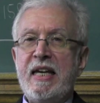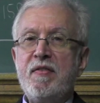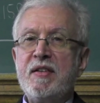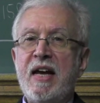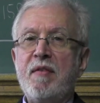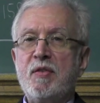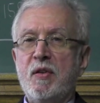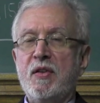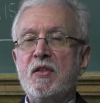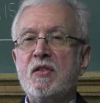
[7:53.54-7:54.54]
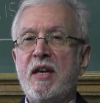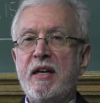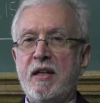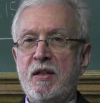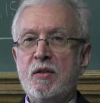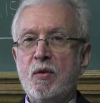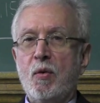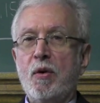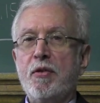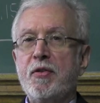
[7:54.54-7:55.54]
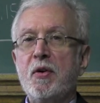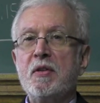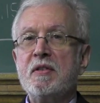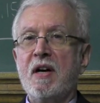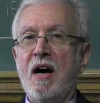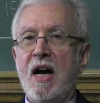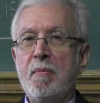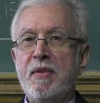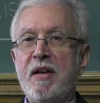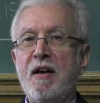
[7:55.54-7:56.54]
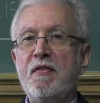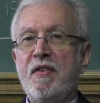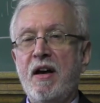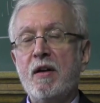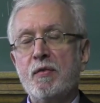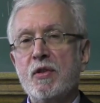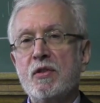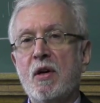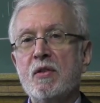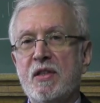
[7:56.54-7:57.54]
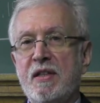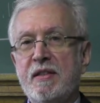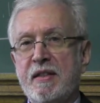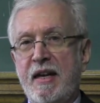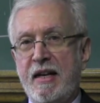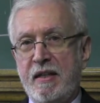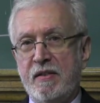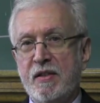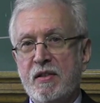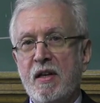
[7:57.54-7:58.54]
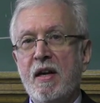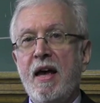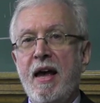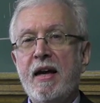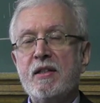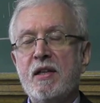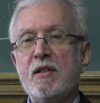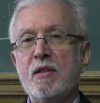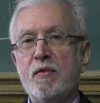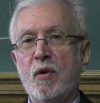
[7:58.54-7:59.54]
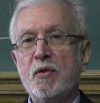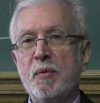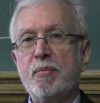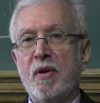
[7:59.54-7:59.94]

Even after the second or third time that I found results indicating this excess of older